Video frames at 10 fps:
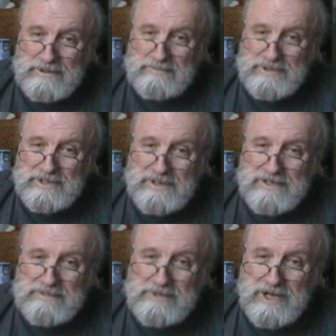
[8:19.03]
But there are
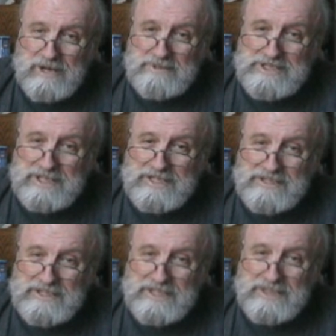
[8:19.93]
some common sense
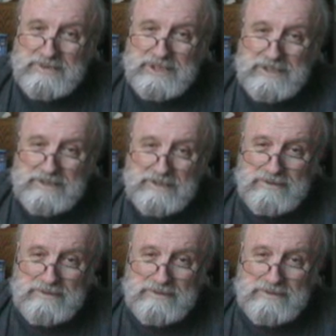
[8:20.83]
things we can do.